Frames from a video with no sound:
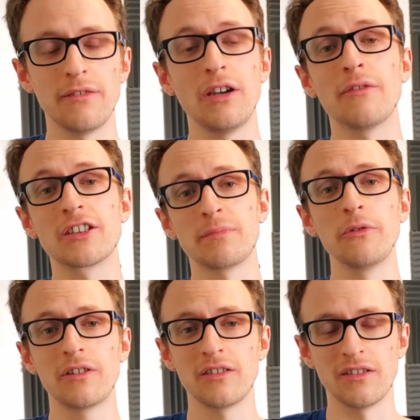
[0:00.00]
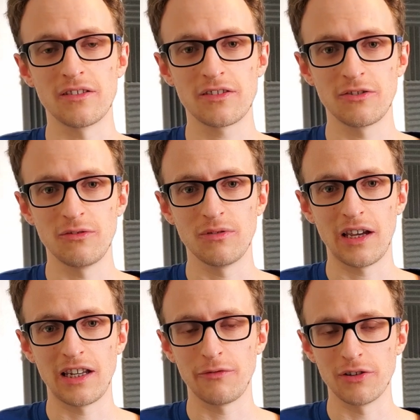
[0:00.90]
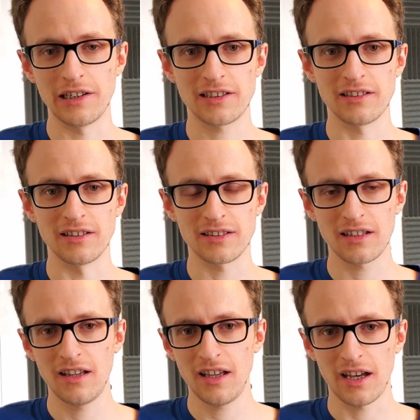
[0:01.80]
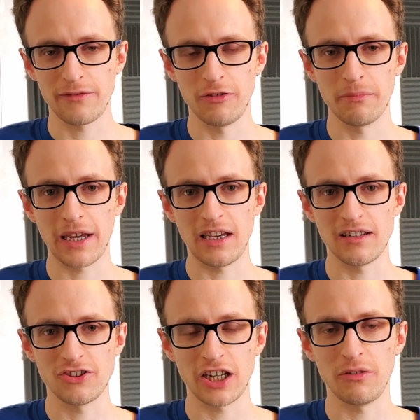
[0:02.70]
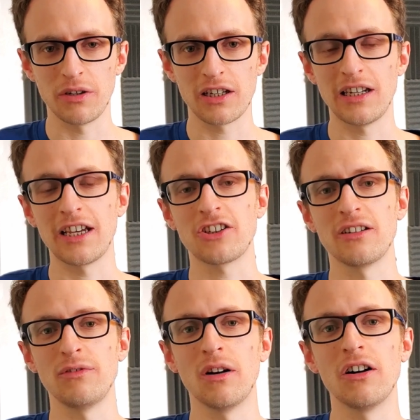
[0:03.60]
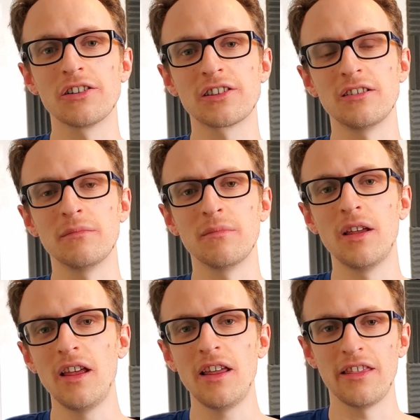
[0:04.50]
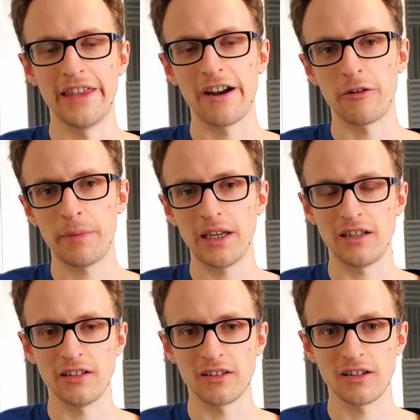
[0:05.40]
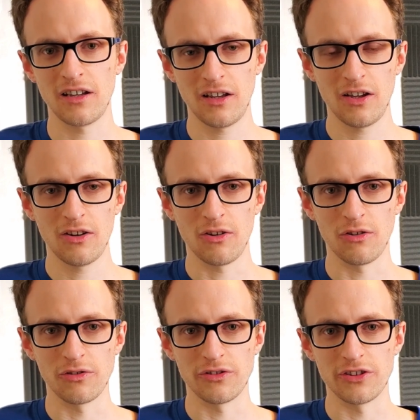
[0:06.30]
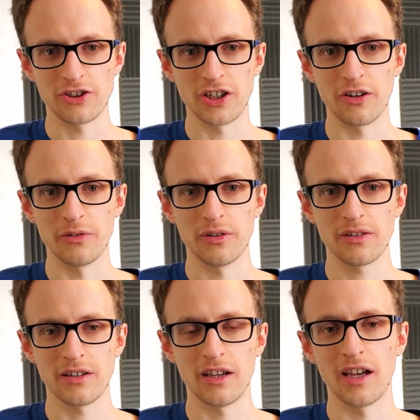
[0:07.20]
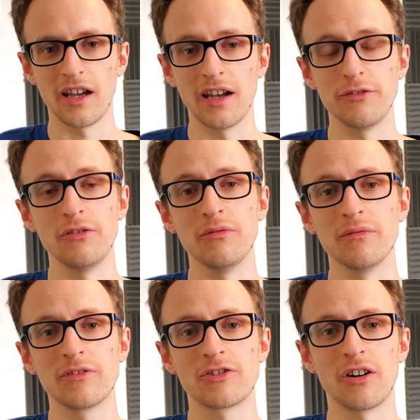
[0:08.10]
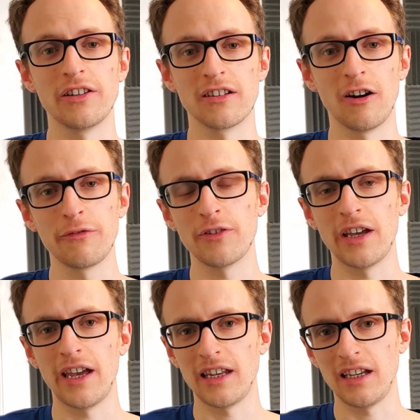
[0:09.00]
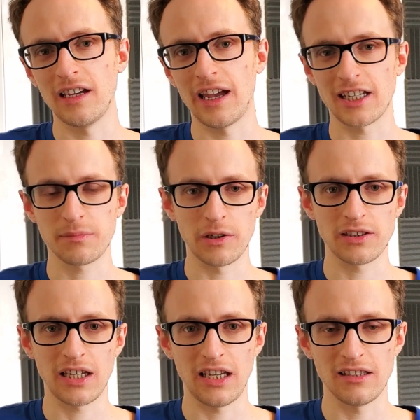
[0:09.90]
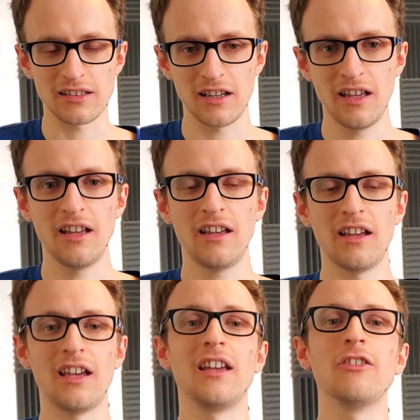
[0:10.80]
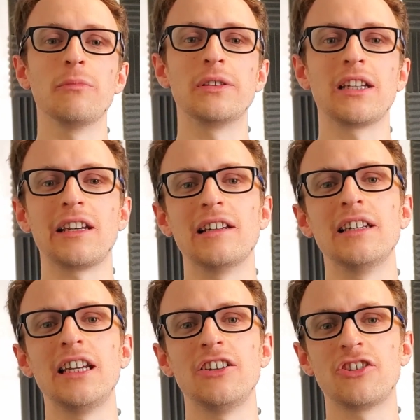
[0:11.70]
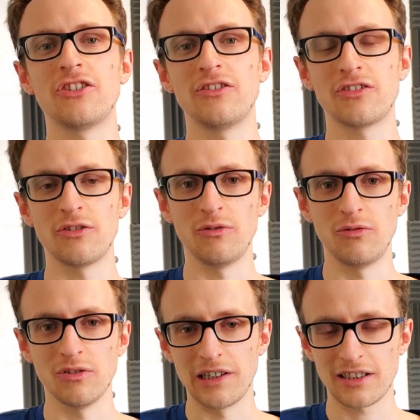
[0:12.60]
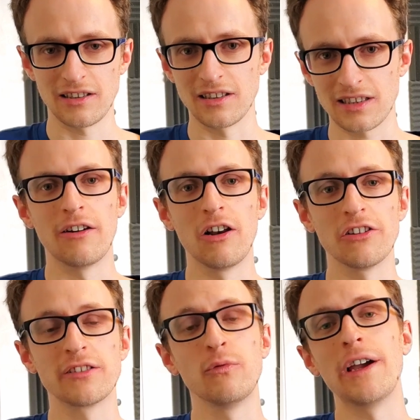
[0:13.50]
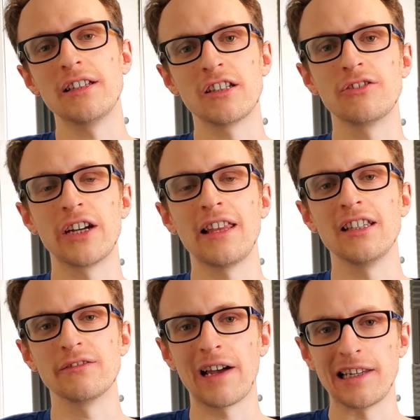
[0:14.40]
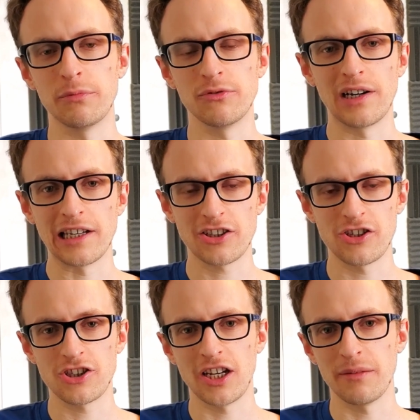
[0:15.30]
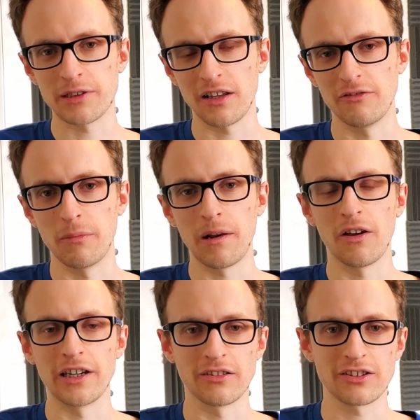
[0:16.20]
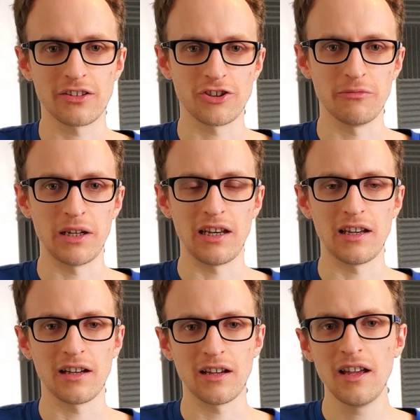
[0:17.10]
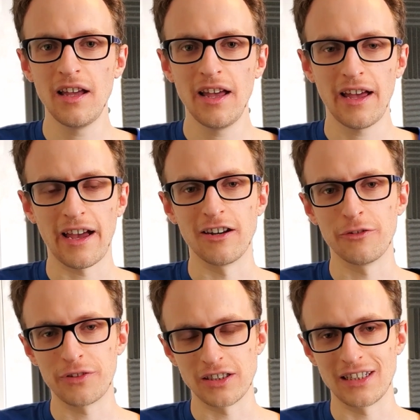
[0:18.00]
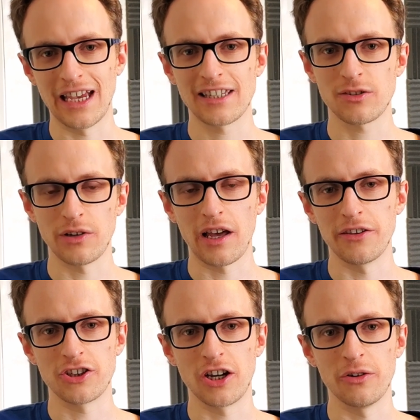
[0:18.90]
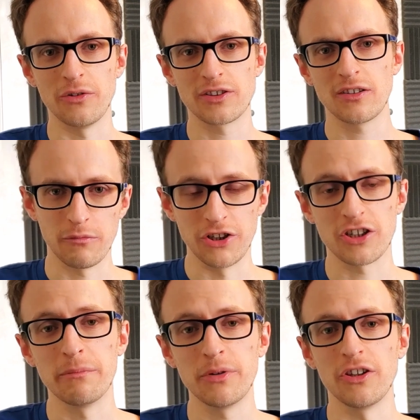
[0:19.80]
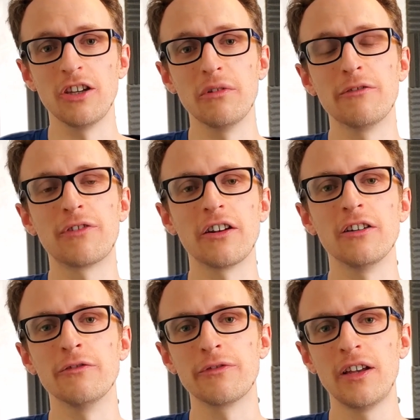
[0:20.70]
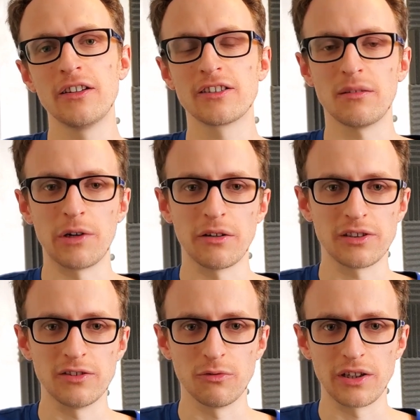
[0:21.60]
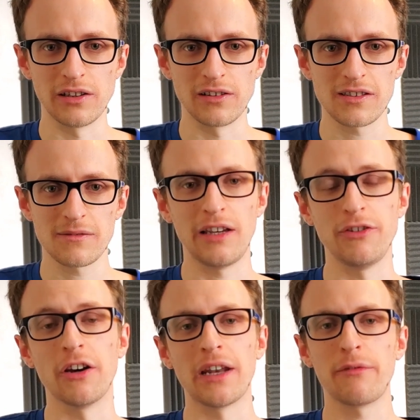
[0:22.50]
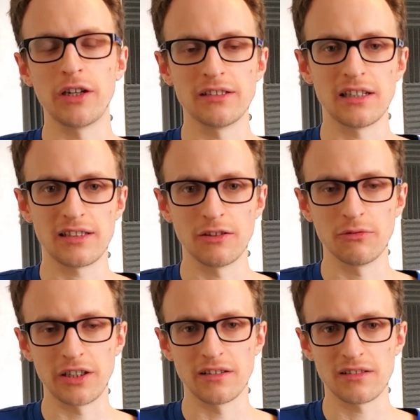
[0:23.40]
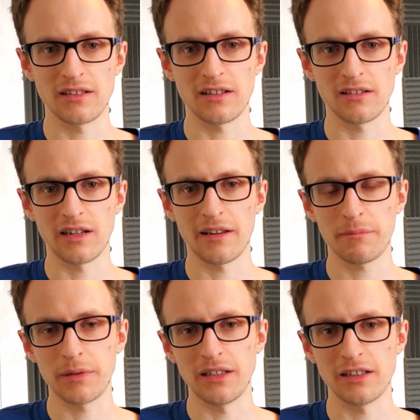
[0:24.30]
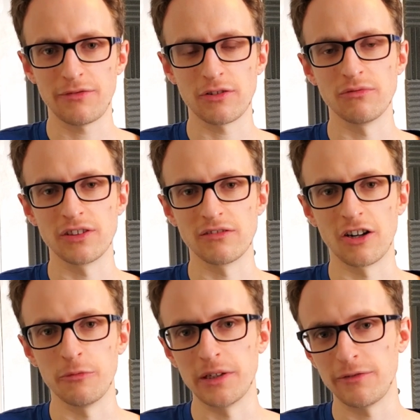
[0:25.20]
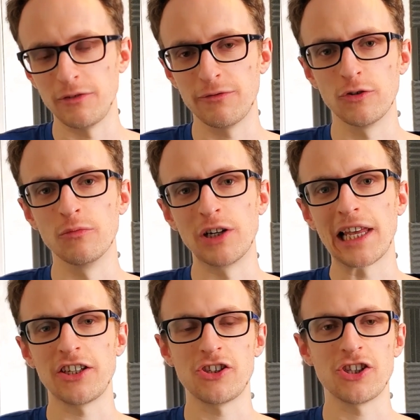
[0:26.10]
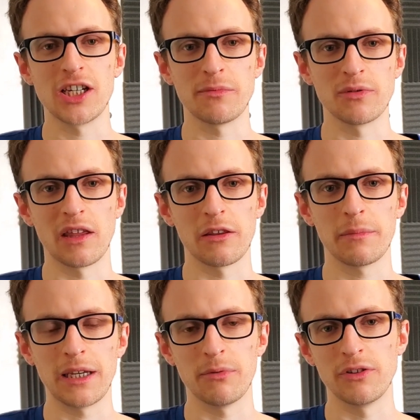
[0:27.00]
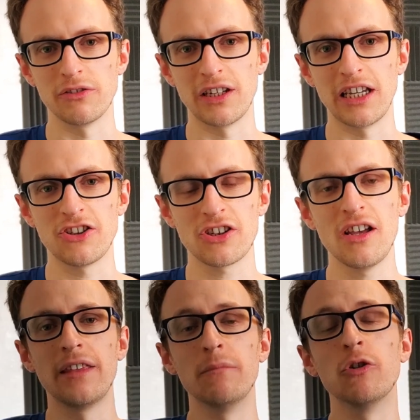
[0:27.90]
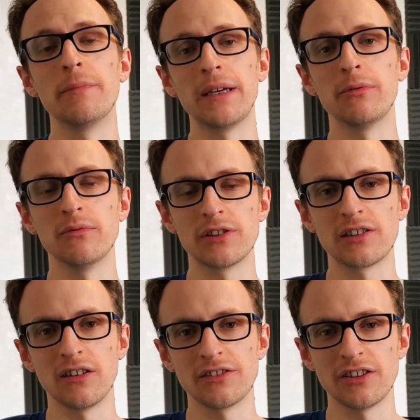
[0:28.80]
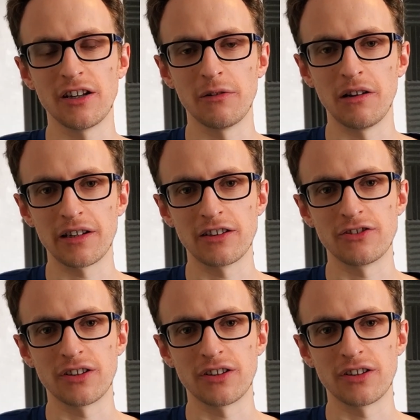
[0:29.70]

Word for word: have you ever spoken to any of your listeners? Have you made a genuine connection? Have you asked them their opinion on the show? Uh, have you tried to offer any expertise in your particular niche to your listeners. There are lots of ways to create these valuable relationships, like replying on social media and offering to guest on other shows, which can put you in front of someone else's audience. If you don't have an existing audience, it can be difficult to grow, but if you form relationships with other people in your niche, then more people will start to know, like, and